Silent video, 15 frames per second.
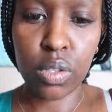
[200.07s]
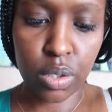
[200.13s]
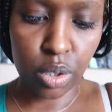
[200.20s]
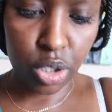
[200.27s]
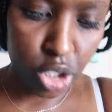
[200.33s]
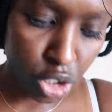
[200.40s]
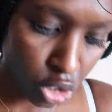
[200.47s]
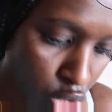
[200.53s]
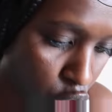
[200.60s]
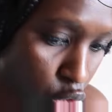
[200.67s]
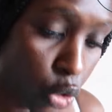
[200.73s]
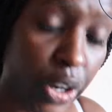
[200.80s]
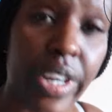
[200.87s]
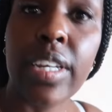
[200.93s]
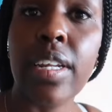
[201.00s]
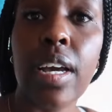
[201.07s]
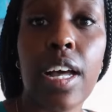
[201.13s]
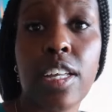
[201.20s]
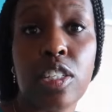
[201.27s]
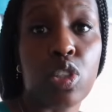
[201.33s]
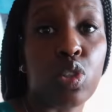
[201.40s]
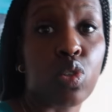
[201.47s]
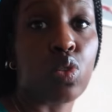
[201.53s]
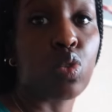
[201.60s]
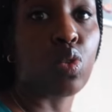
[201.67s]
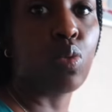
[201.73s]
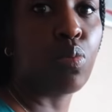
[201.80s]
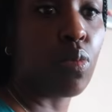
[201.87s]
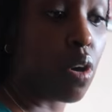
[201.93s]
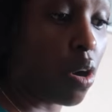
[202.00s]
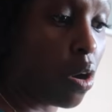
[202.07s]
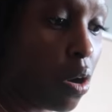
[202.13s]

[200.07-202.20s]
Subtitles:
also just joined a Zoom